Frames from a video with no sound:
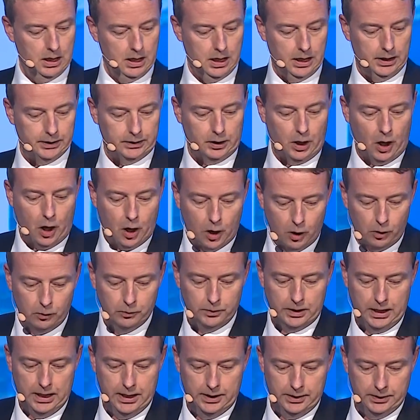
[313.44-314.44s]
at how
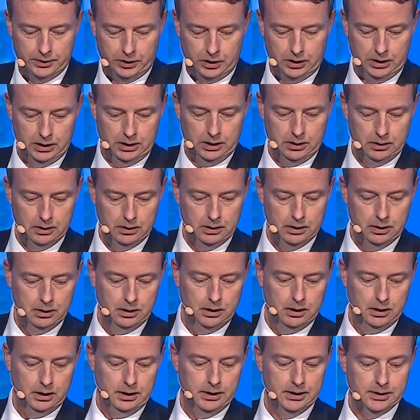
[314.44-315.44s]
the energy
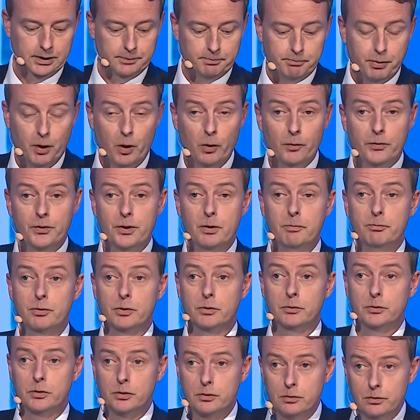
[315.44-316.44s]
is both
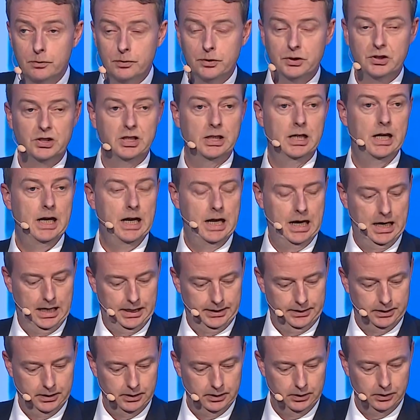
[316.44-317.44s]
produced
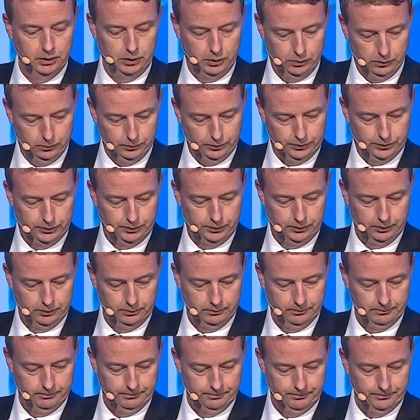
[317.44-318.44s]
and used,
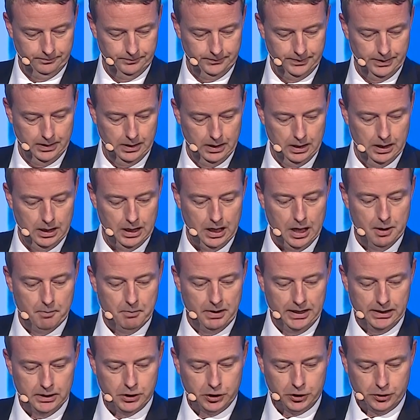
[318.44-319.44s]
and
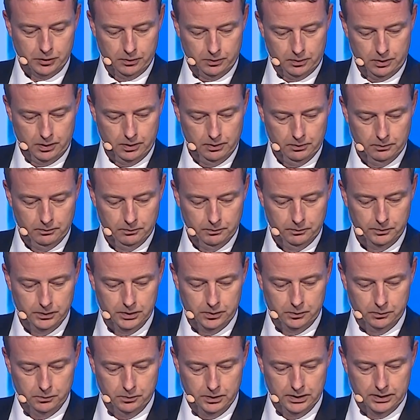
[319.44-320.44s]
make sure we
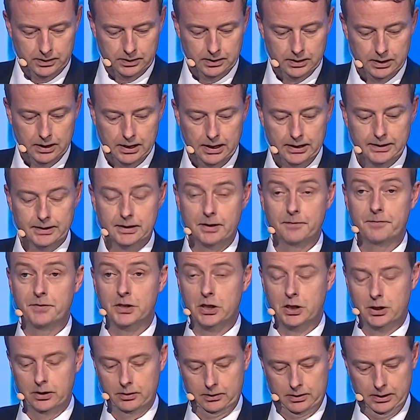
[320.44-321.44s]
do it as
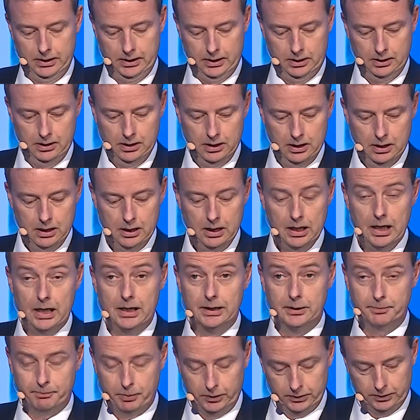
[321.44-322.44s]
efficiently
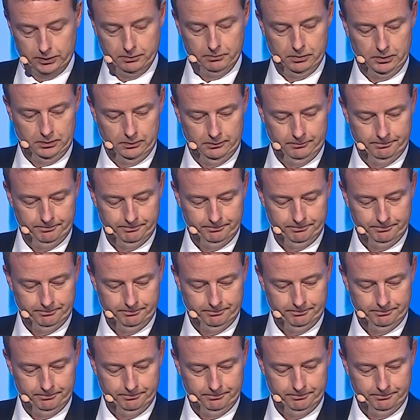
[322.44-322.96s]
as possible.